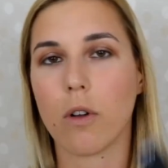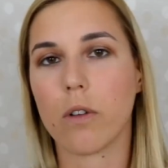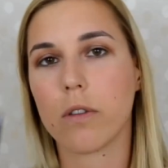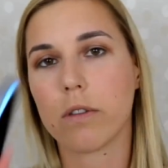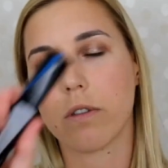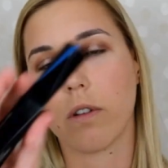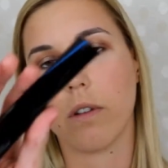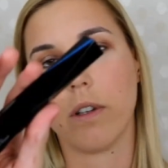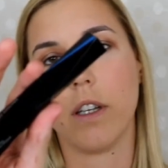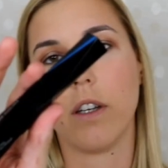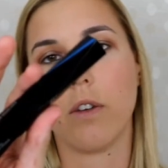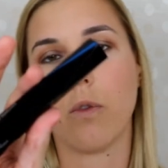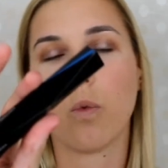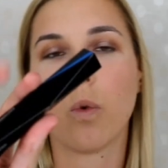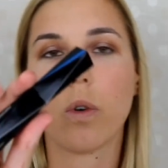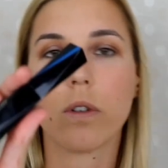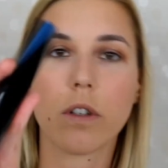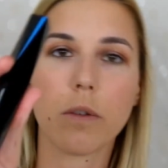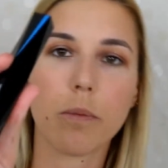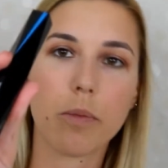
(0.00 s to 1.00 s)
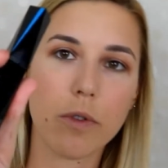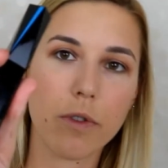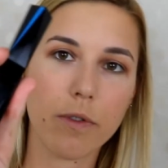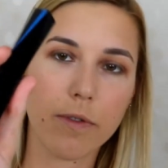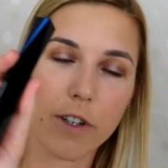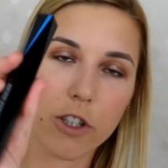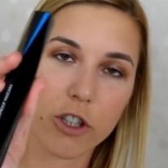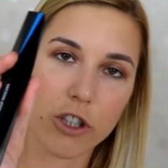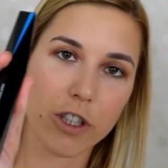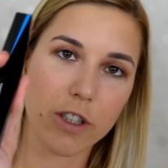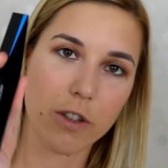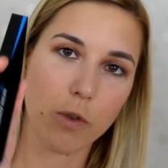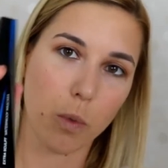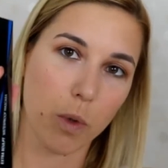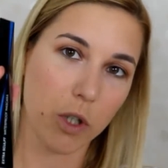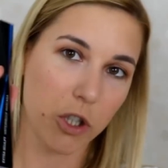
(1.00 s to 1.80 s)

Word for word: also in waterproof version,